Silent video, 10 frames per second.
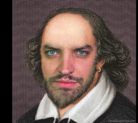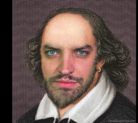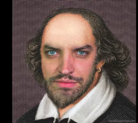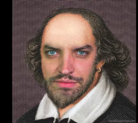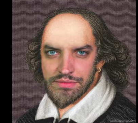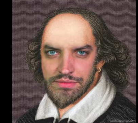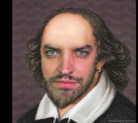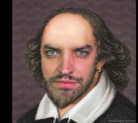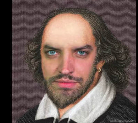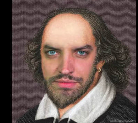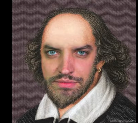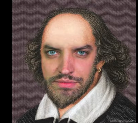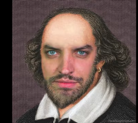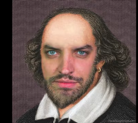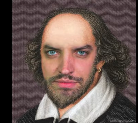
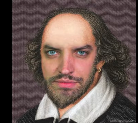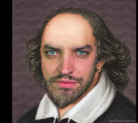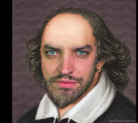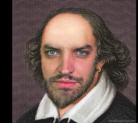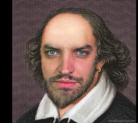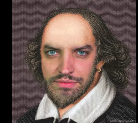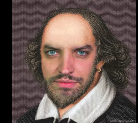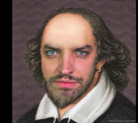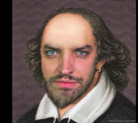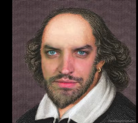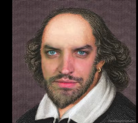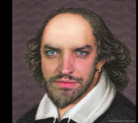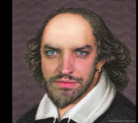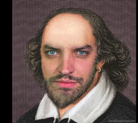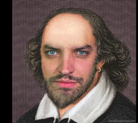
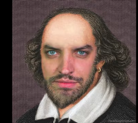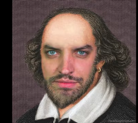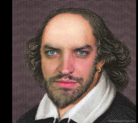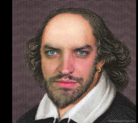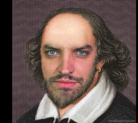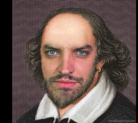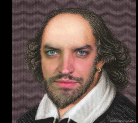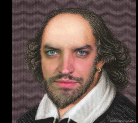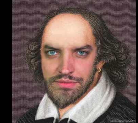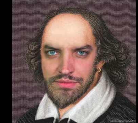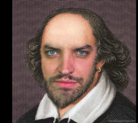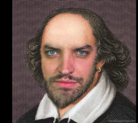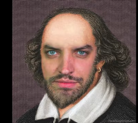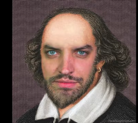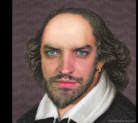
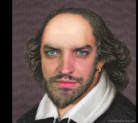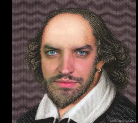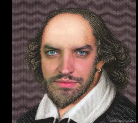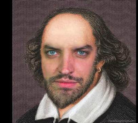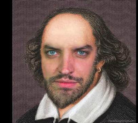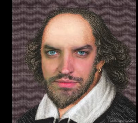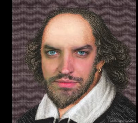The face doesn't move, so there is nothing to read.